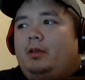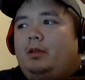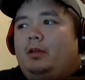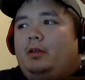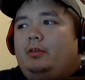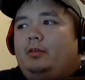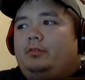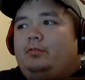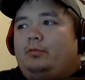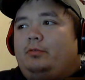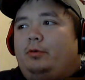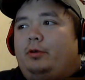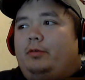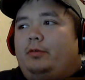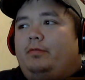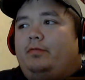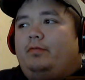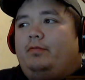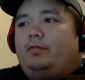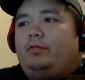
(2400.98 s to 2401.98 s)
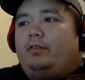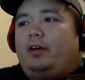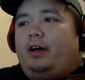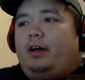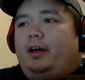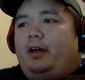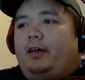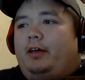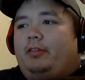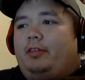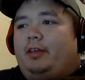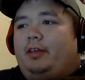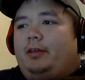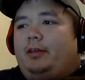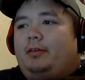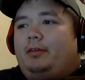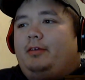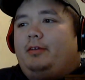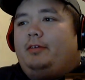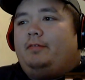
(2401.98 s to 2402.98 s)
sort of
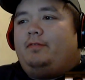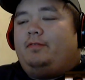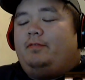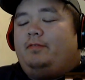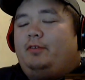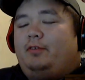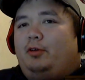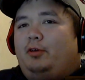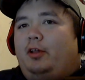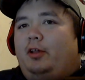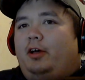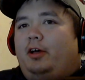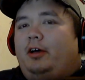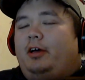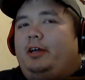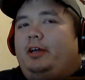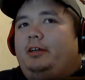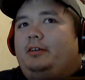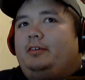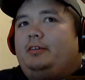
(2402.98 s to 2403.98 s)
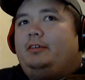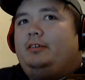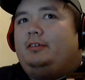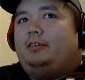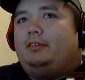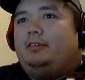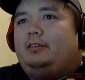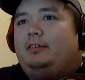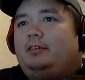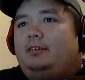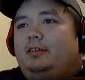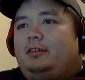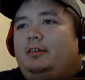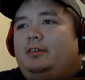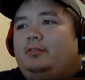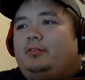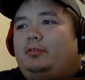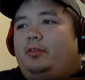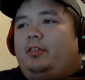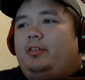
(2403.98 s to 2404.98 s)
the full-on,
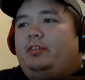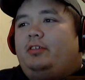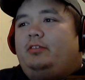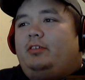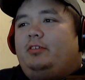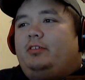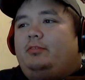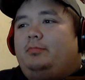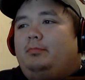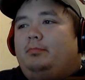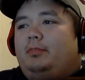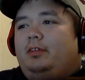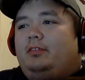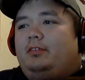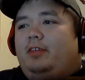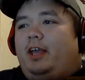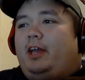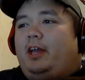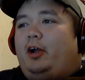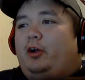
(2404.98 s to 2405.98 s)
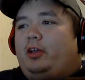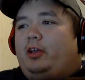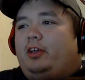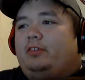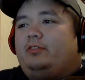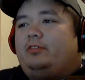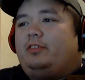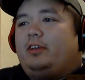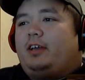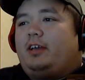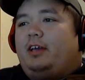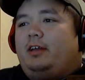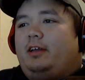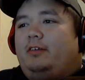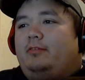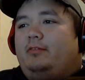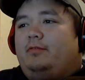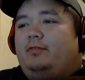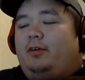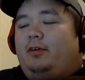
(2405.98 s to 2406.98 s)
sort of these anarchists that kind
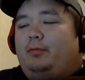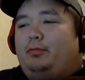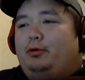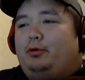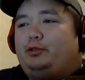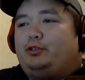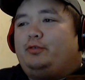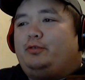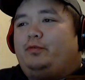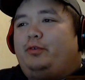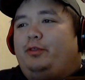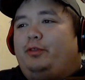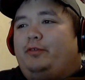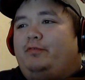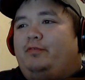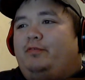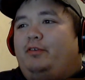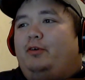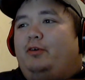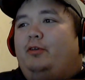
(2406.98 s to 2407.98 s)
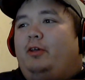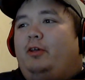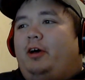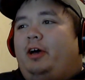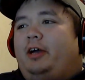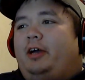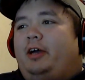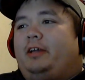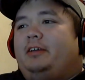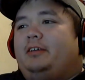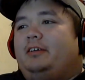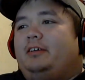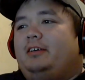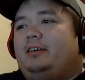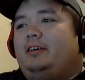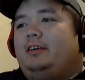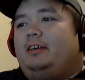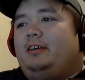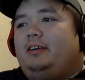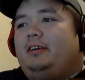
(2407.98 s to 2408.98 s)
of are pushing for the full-on,
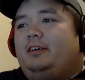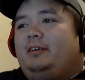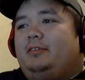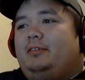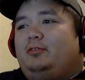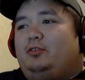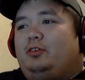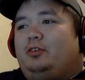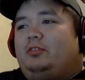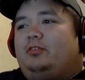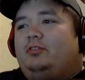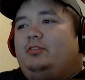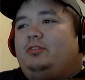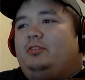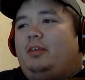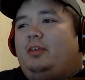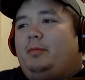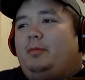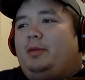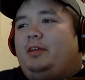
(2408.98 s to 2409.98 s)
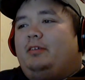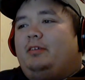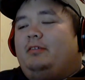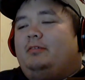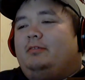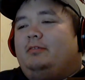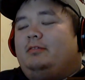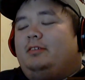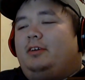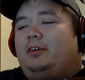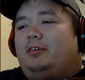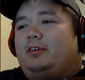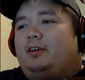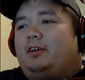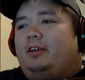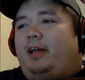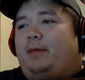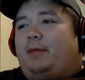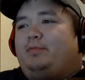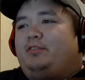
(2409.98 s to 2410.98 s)
just, I mean,
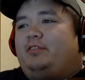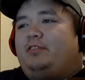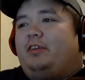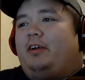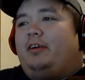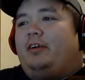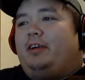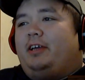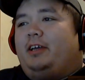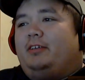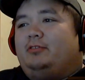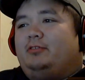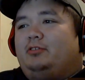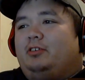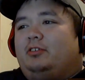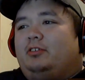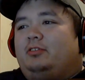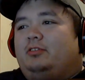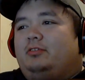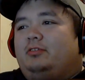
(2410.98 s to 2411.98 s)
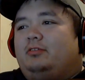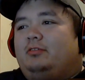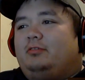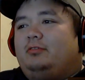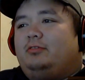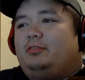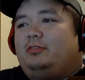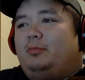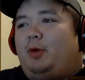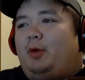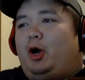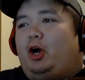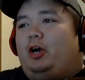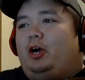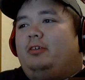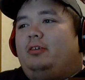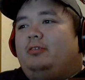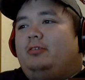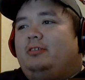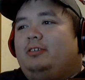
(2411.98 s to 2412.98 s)
collapsitarian, just
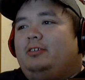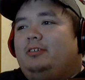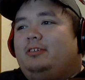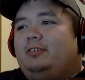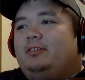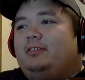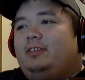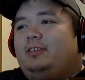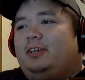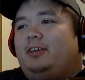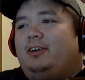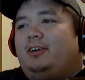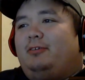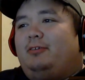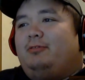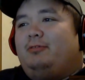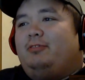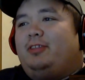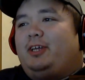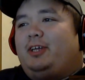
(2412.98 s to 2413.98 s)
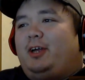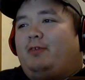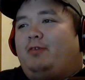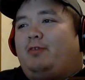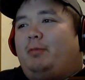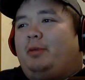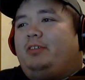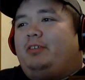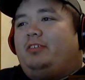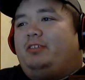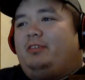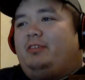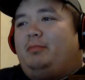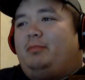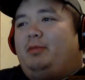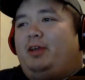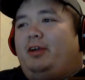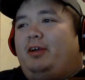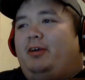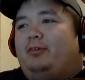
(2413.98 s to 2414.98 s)
tomorrow, the government
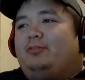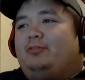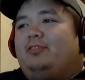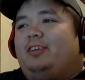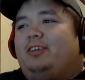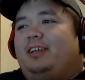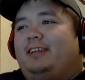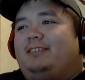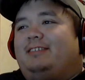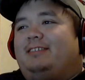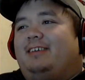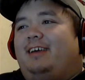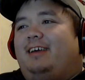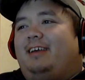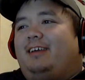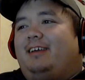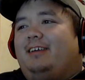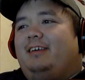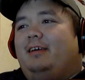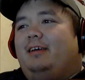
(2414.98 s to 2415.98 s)
disappears, and it's like,